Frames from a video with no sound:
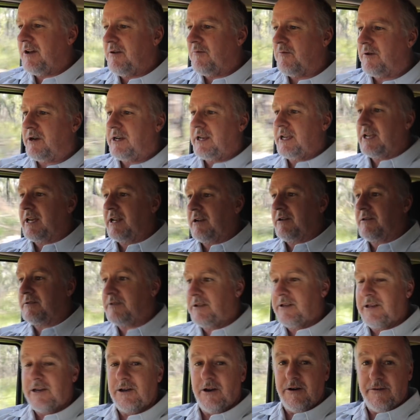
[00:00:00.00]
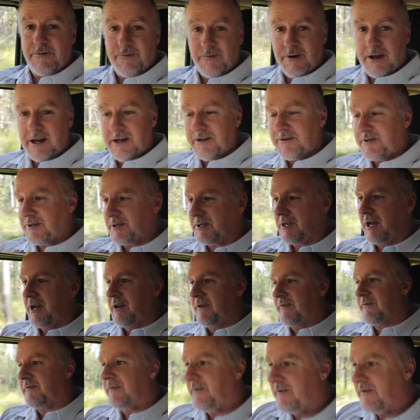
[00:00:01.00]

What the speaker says: when you get onto the off-road stuff.